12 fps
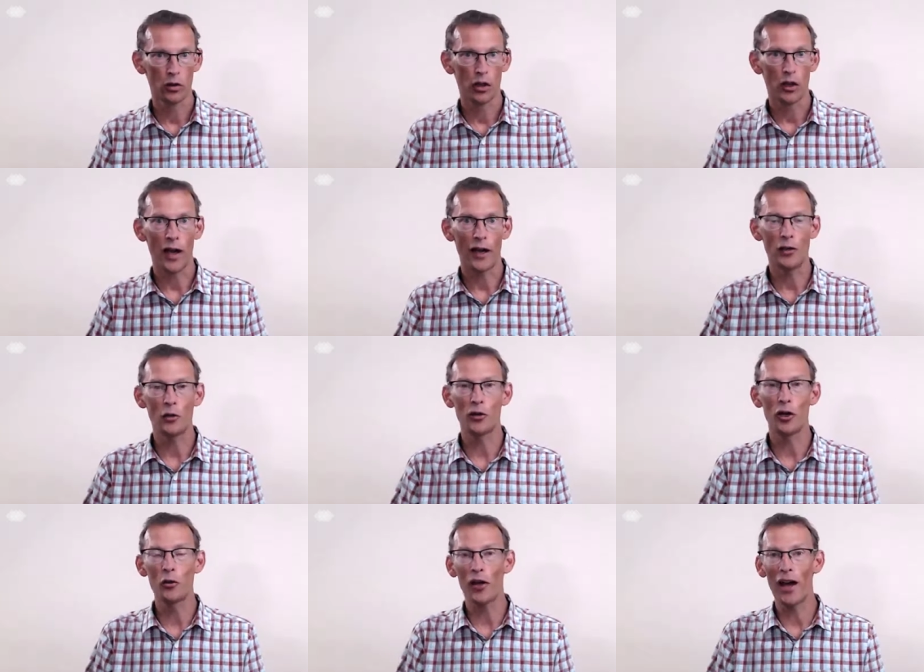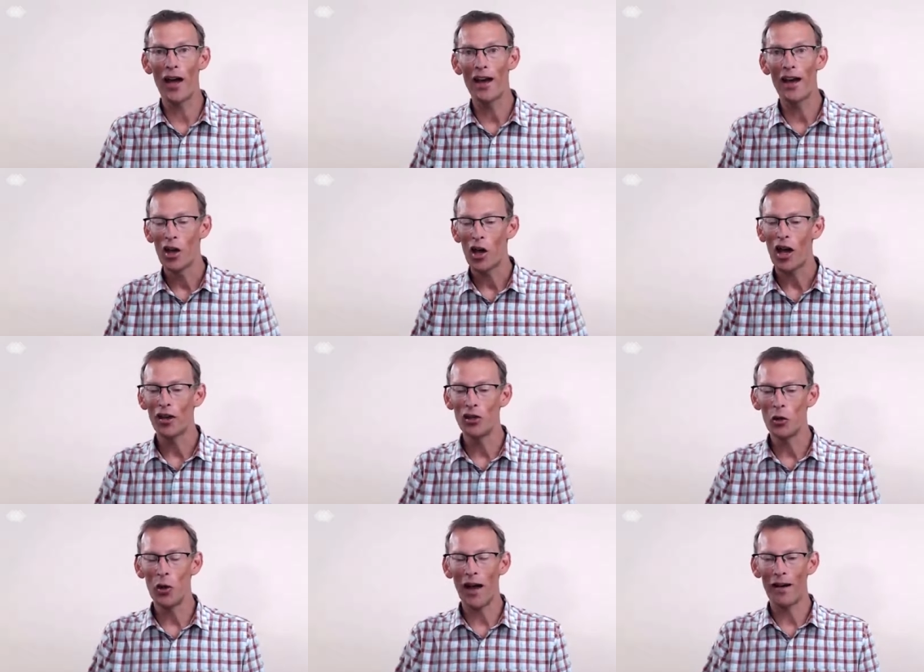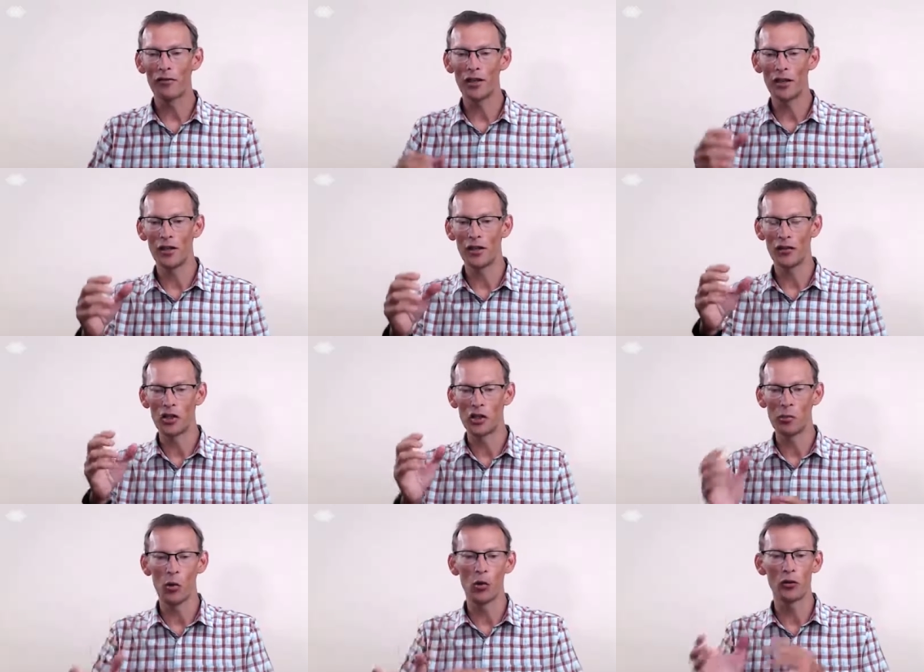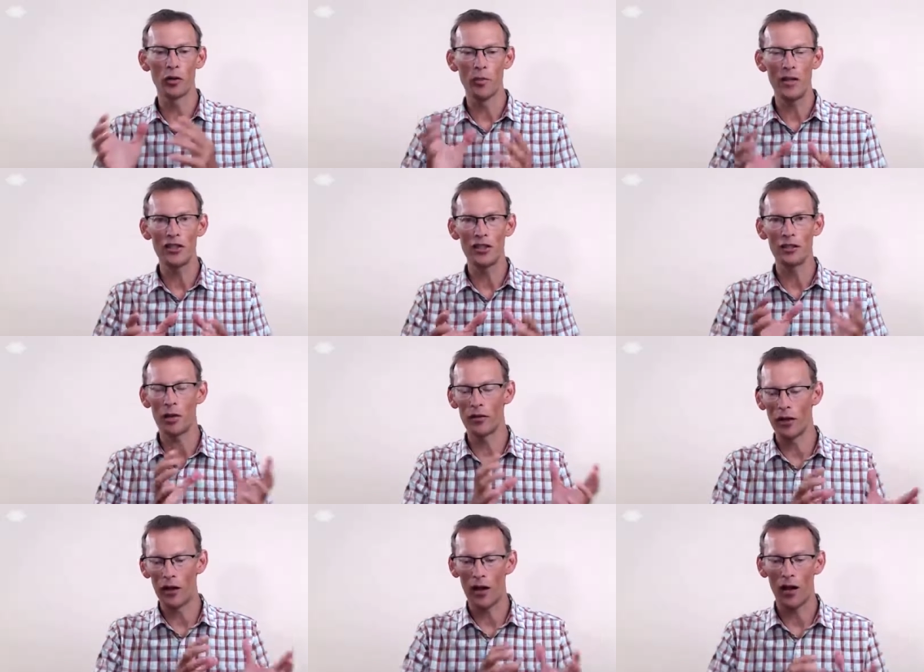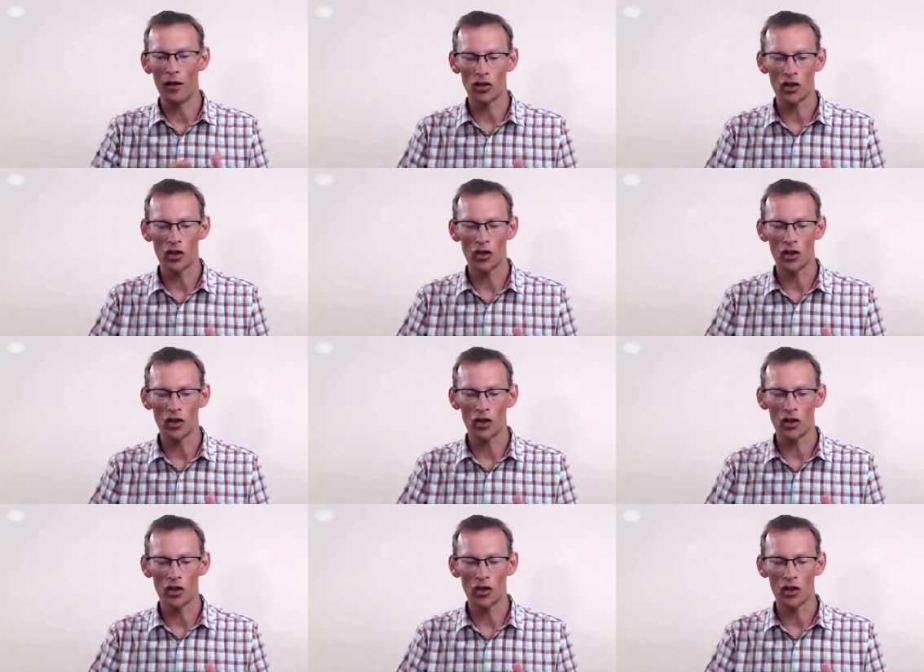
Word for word: And mm. you go there and you have the, the small, the medium, and the large.